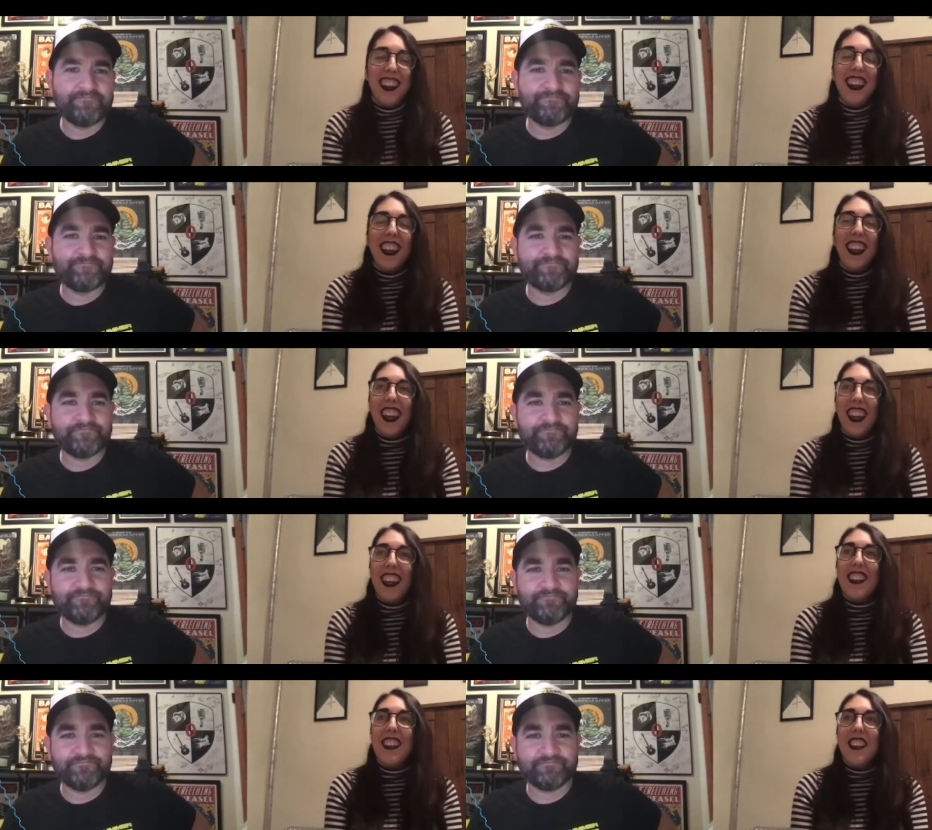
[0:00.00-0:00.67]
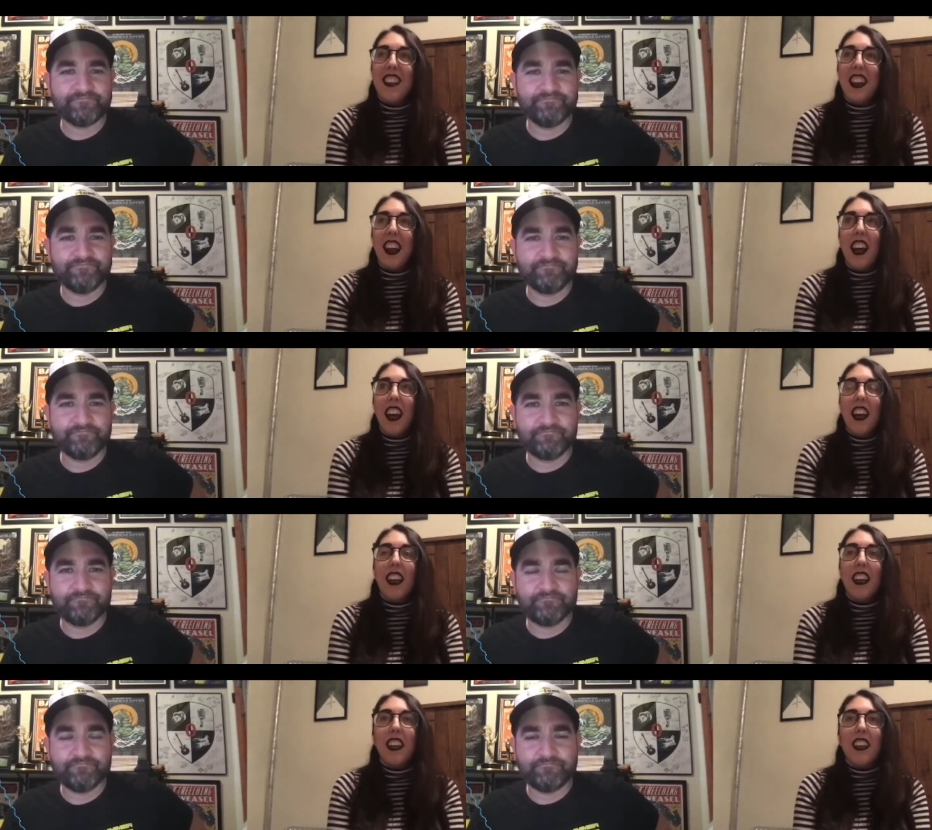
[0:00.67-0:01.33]
Speaker 1: it's
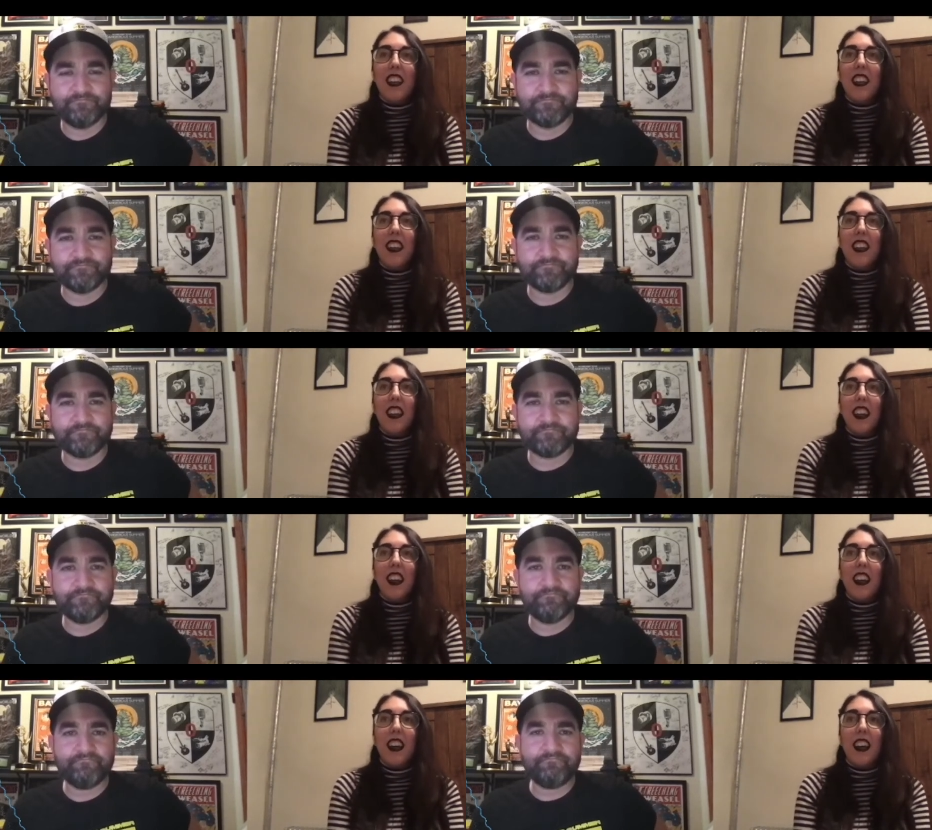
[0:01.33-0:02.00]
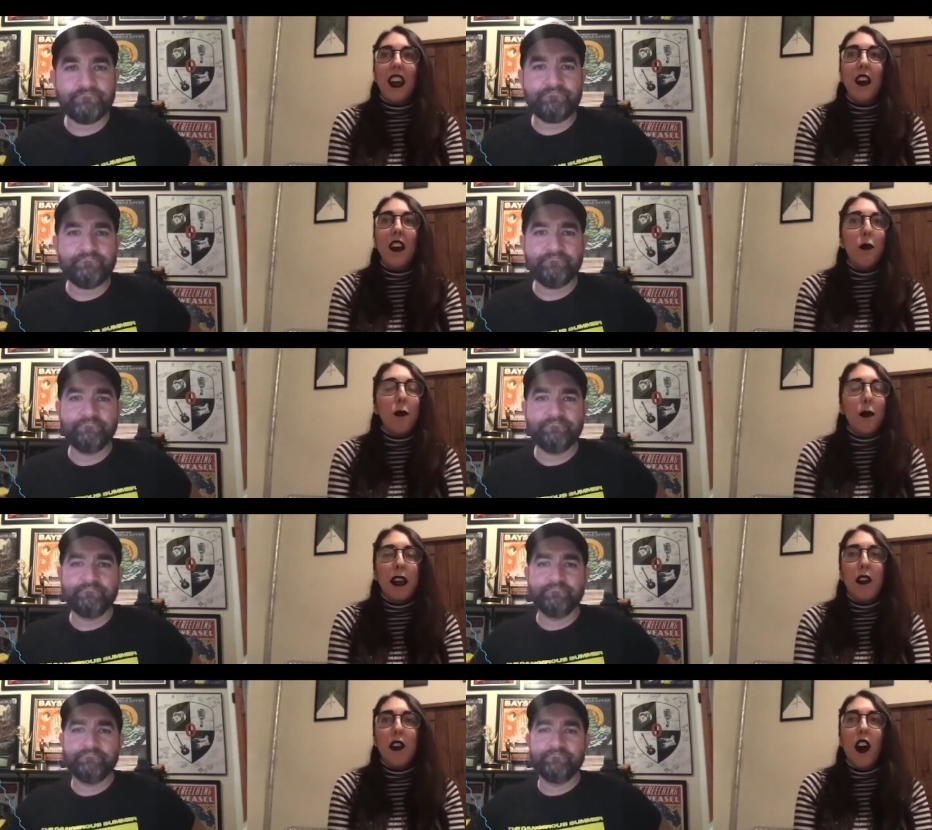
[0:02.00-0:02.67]
I uh,
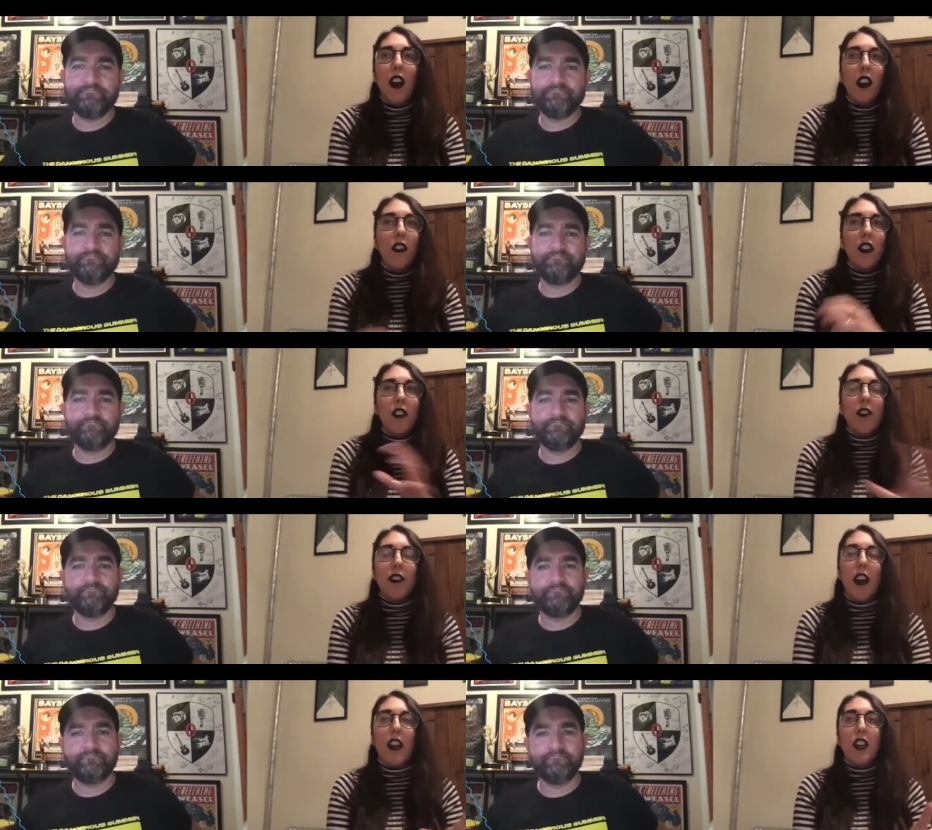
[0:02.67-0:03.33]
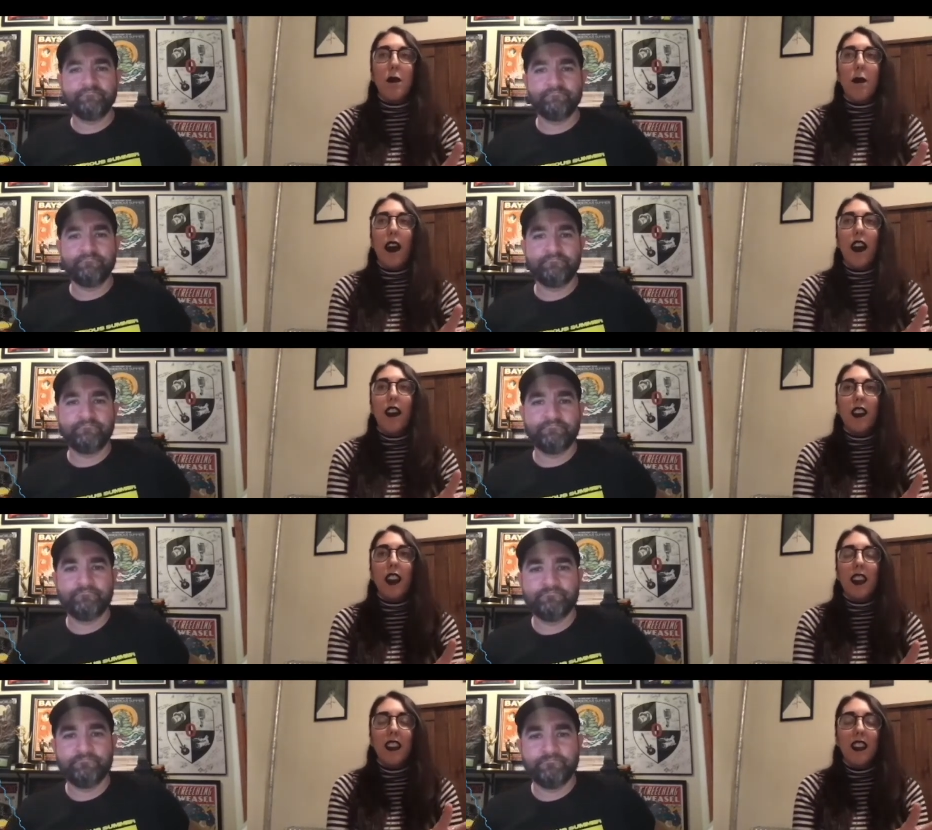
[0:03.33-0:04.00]
in all of your flashbacks, I
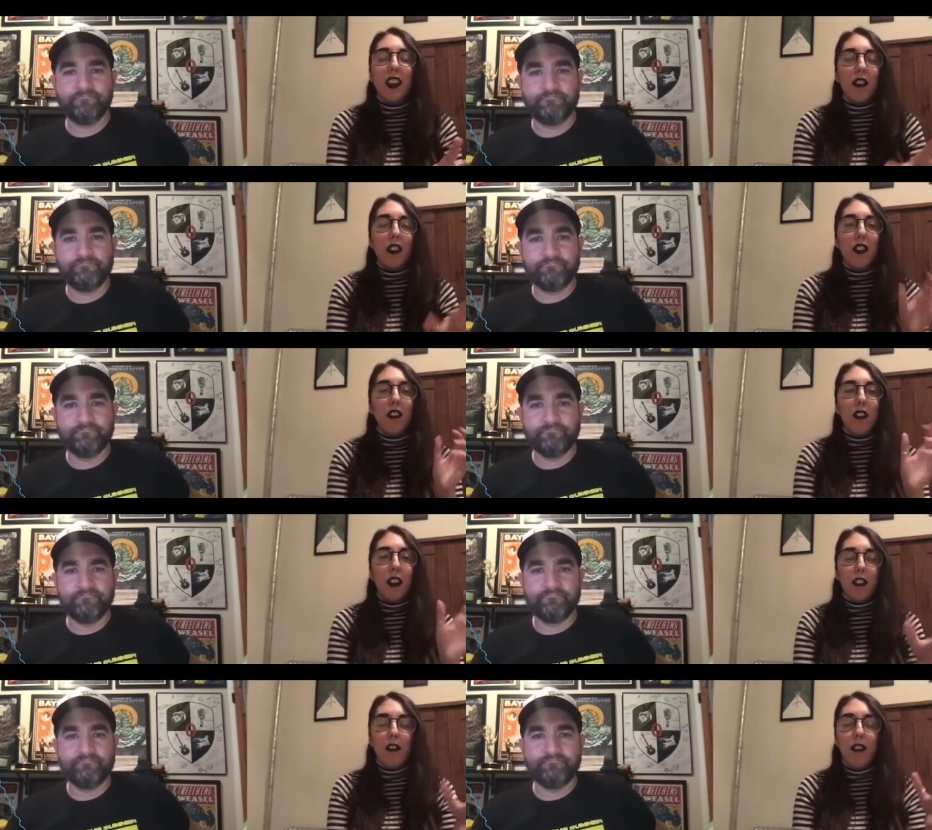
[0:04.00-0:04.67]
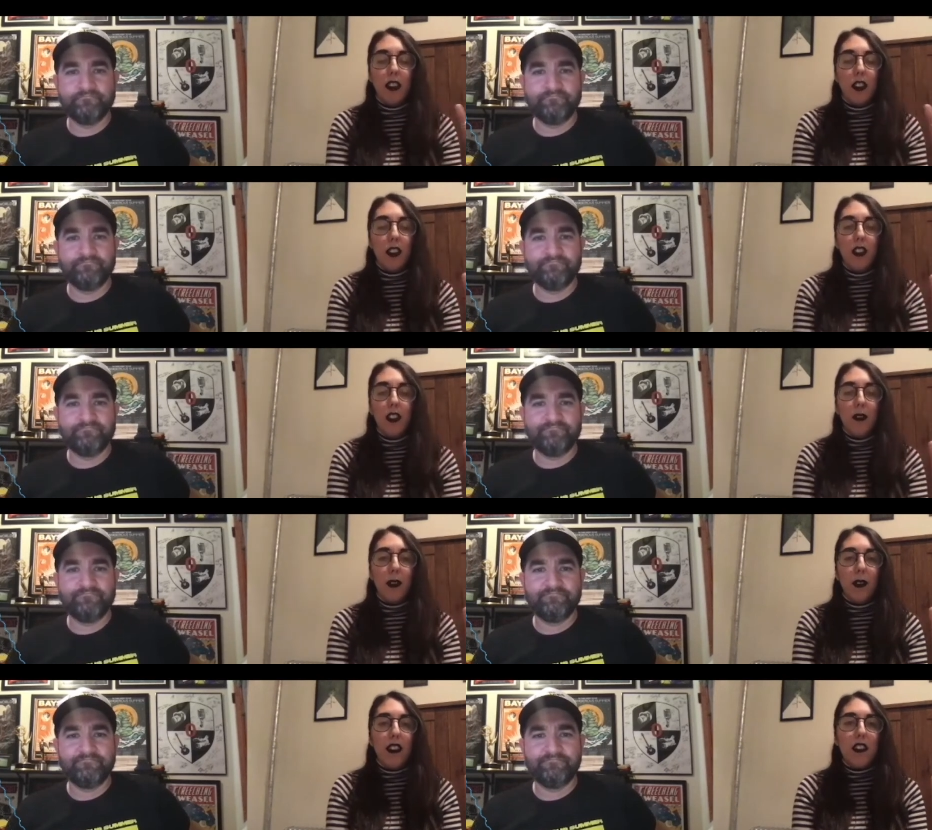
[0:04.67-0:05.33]
can definitely like feel
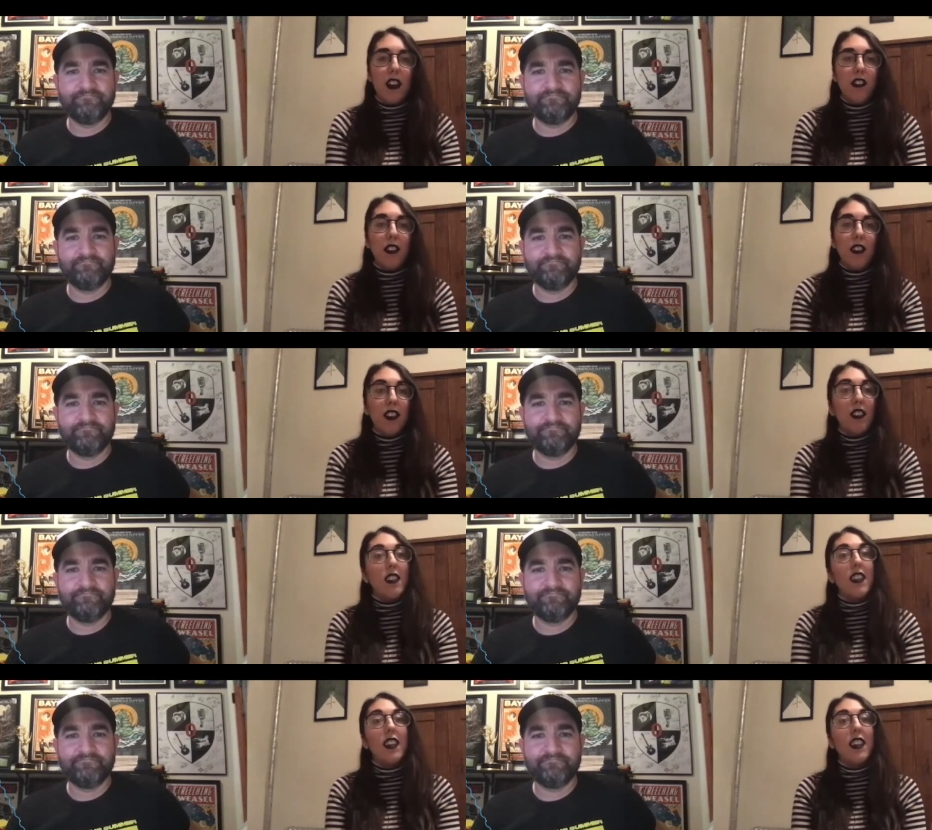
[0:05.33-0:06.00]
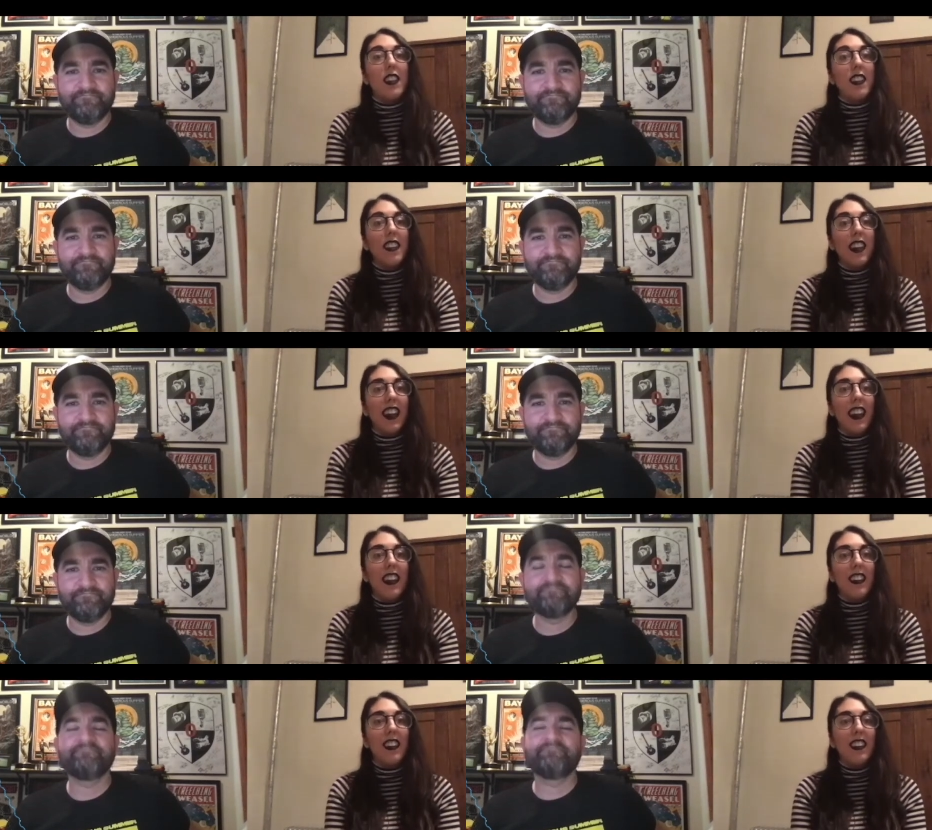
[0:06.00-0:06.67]
myself in the scene,
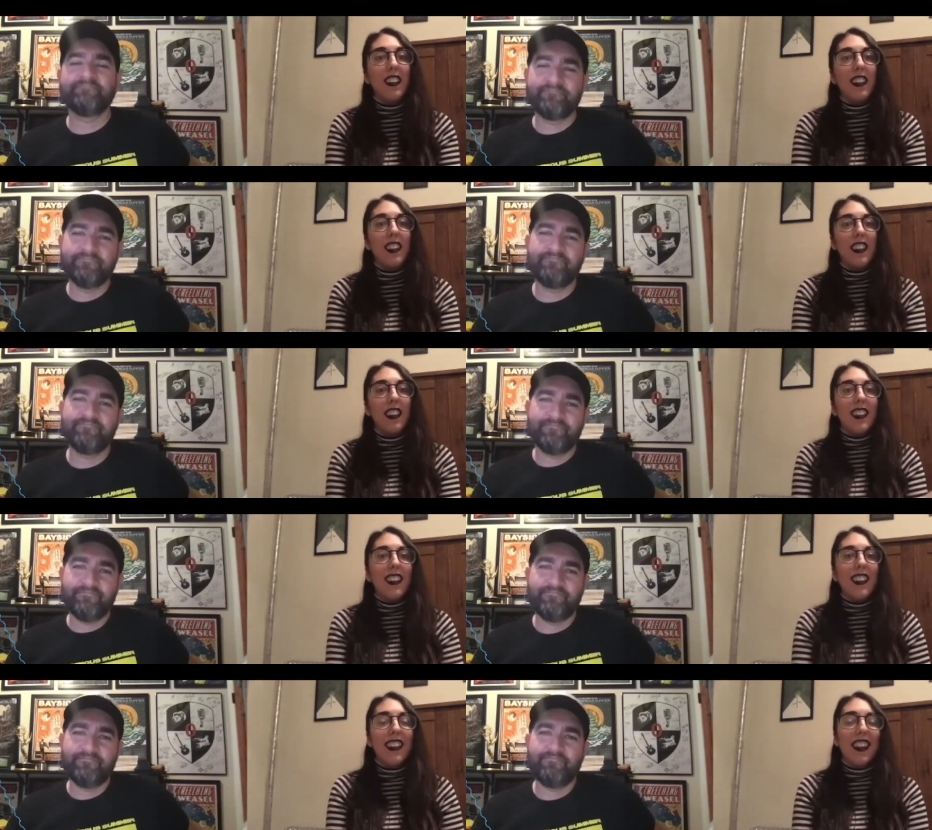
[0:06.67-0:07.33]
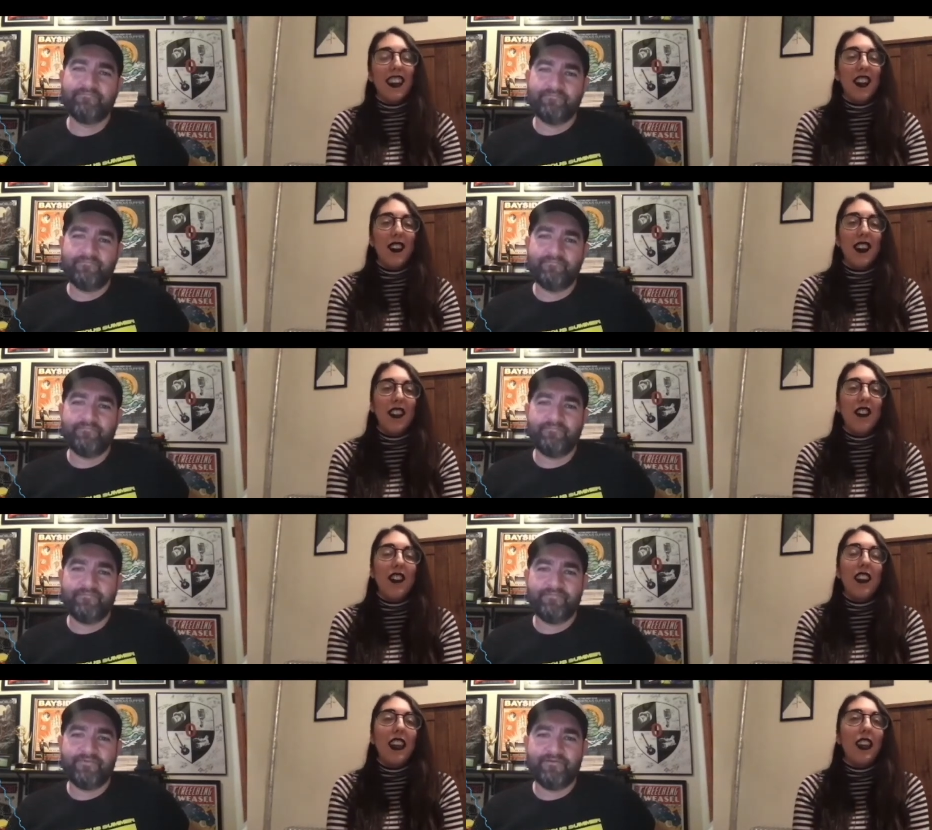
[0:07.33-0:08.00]
and you know,
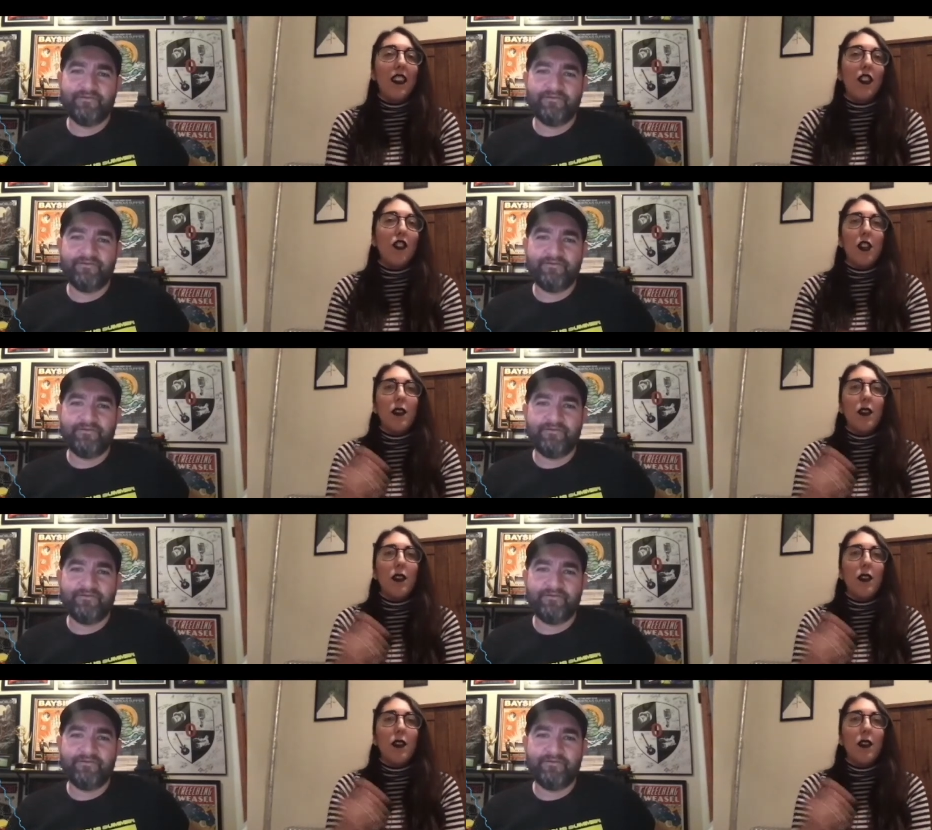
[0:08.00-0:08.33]
even like the stream of